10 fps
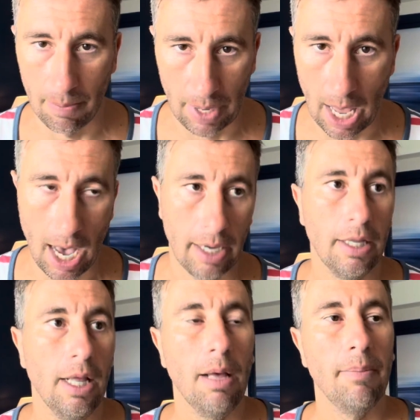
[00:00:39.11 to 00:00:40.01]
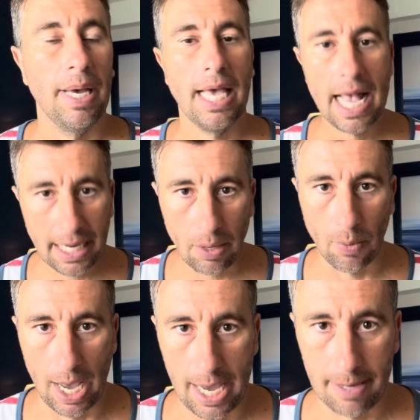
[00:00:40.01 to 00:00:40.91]
blah. But
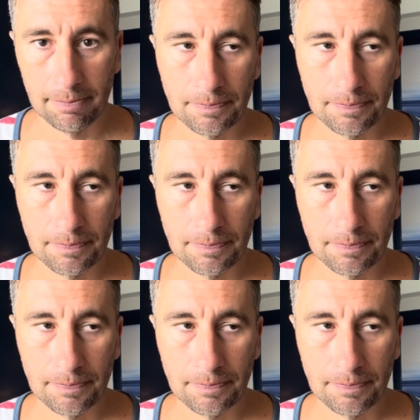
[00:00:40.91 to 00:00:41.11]
anyway,